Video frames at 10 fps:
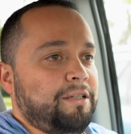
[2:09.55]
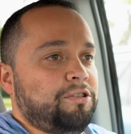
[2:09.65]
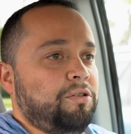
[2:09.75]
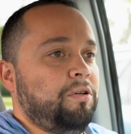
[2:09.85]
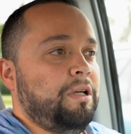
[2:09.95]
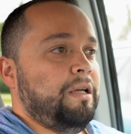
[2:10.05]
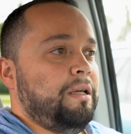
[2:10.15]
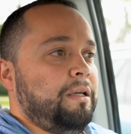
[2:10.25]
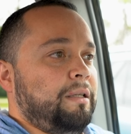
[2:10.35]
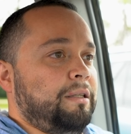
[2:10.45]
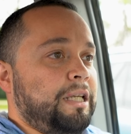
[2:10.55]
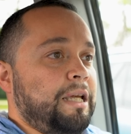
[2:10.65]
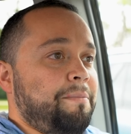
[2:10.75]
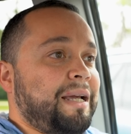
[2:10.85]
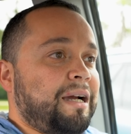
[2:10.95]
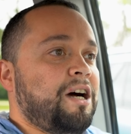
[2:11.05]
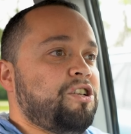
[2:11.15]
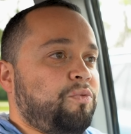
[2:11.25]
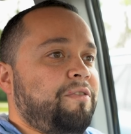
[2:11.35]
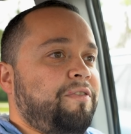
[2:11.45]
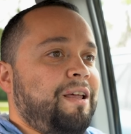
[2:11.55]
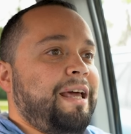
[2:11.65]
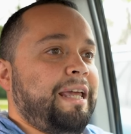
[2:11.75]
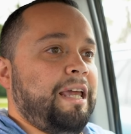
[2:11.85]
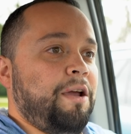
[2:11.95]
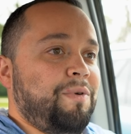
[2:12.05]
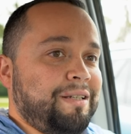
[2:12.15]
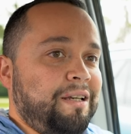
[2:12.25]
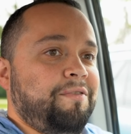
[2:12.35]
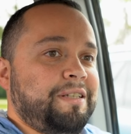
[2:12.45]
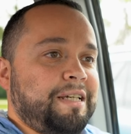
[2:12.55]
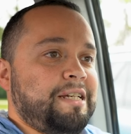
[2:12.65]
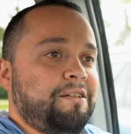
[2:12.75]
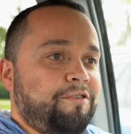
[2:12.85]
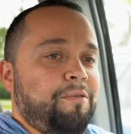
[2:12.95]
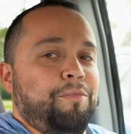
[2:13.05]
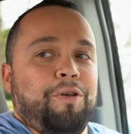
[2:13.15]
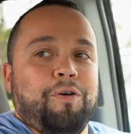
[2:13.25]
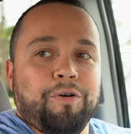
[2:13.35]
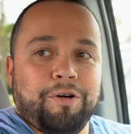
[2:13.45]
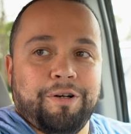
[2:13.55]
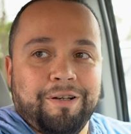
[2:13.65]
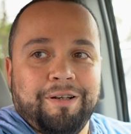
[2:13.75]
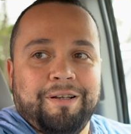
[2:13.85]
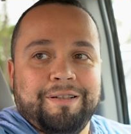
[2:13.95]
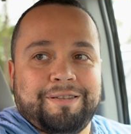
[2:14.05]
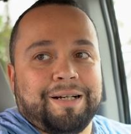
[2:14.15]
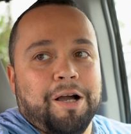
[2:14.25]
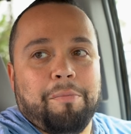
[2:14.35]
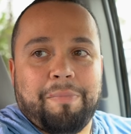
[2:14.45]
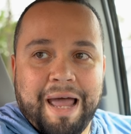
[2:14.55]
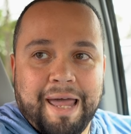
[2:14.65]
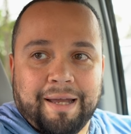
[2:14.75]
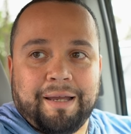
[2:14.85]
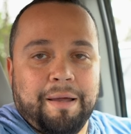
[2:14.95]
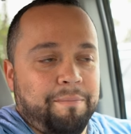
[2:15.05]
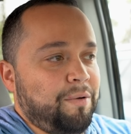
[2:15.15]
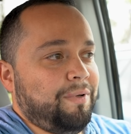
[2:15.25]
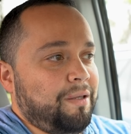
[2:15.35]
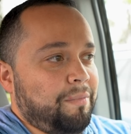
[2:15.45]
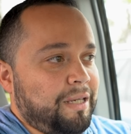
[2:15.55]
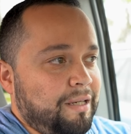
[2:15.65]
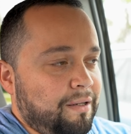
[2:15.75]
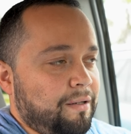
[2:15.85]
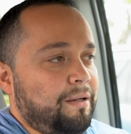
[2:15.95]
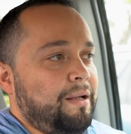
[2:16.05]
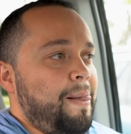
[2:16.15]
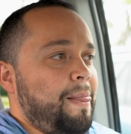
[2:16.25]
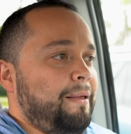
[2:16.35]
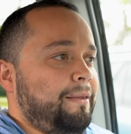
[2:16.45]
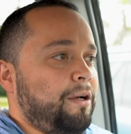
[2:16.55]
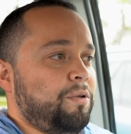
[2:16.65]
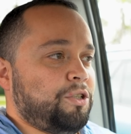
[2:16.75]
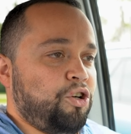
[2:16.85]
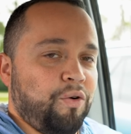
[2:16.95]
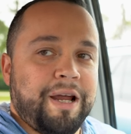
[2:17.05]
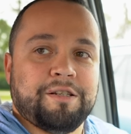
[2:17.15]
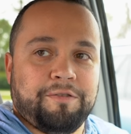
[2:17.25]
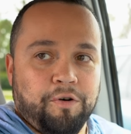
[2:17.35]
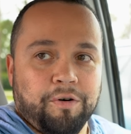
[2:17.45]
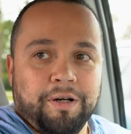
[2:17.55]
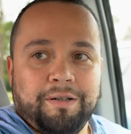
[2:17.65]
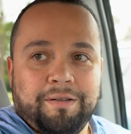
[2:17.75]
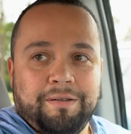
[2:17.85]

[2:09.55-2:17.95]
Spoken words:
And so because we felt like it was an invitation from the Lord to come back and be with him here, there was grace for it.